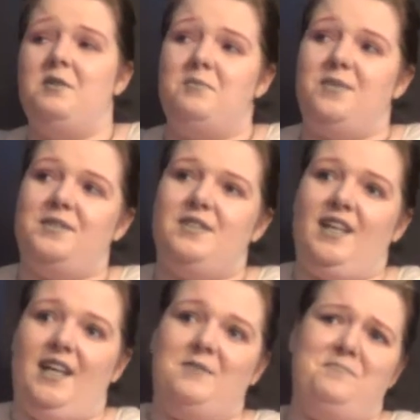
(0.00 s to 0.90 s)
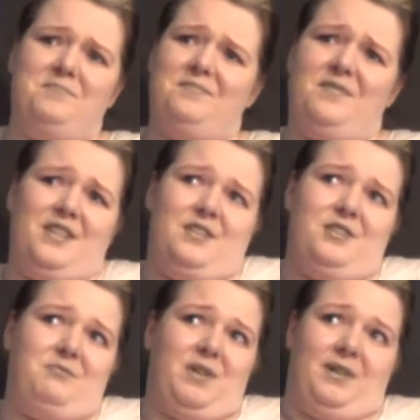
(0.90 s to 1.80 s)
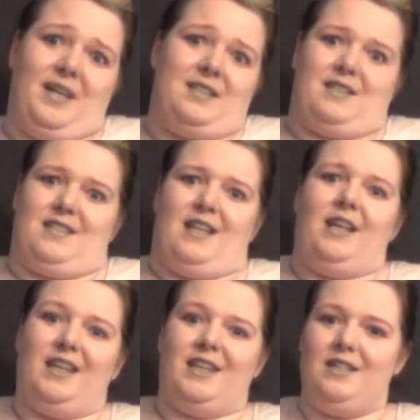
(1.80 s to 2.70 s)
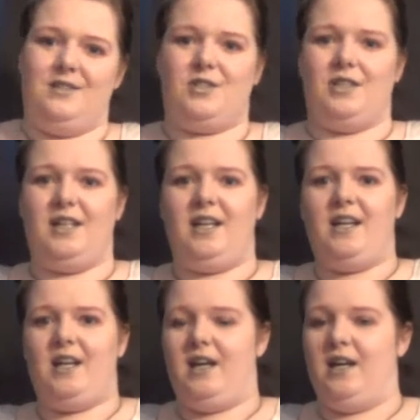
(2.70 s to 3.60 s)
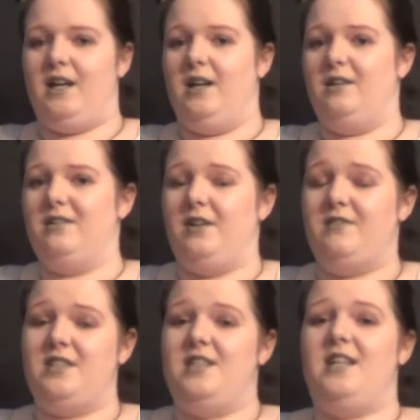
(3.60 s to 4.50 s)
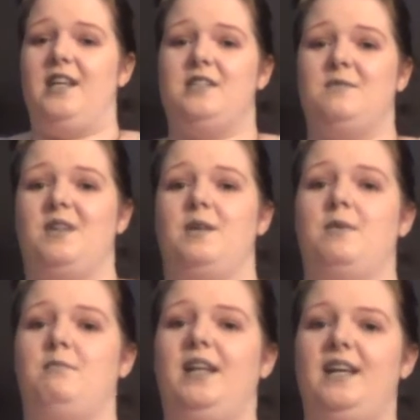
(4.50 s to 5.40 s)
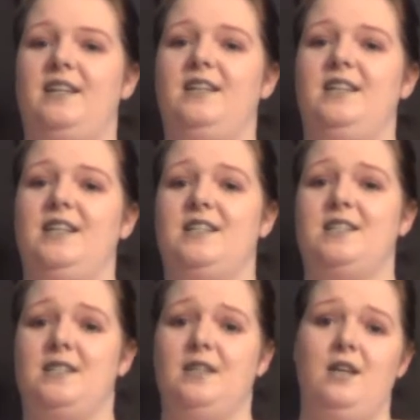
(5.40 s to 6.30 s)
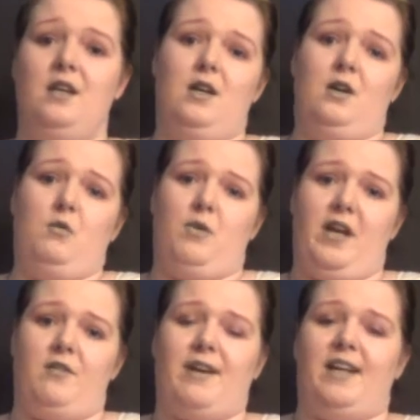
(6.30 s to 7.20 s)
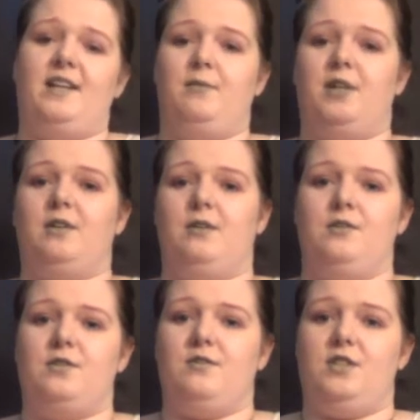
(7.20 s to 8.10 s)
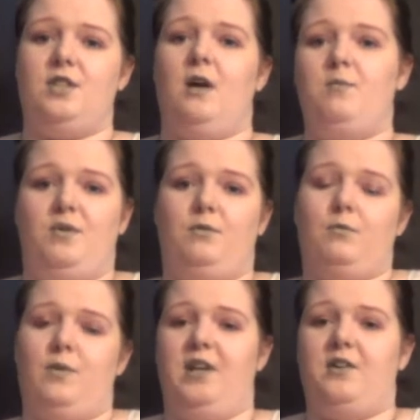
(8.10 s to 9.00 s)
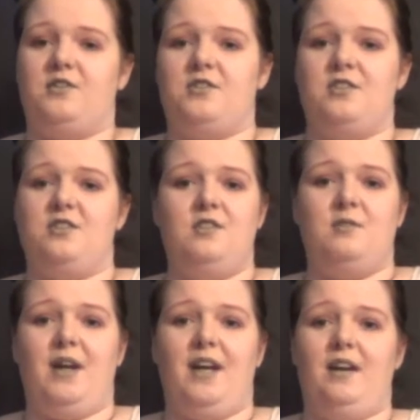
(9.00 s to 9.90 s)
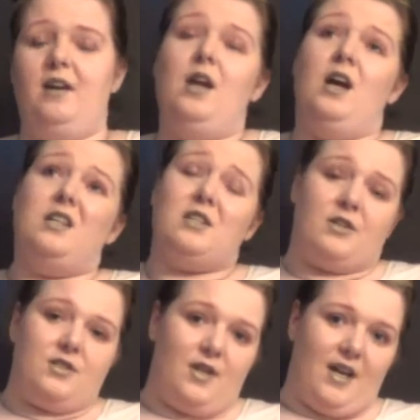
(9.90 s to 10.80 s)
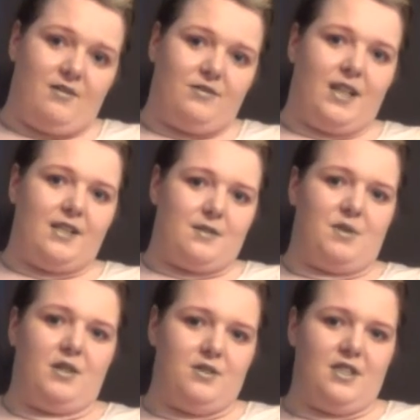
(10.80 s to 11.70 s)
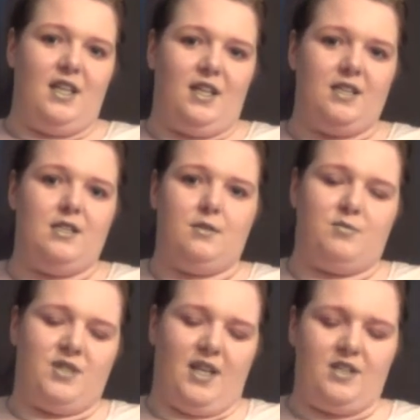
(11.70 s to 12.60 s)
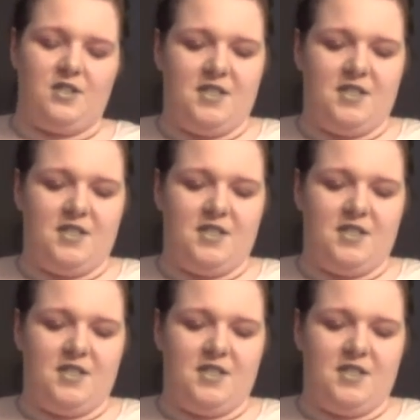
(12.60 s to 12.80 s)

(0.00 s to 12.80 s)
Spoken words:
but you should be okay to stealth usually. Obviously you get something a bit cleaner than this, wear your regular work clothes over the top, wear your corset as underwear. As long as you have like something underneath it to protect your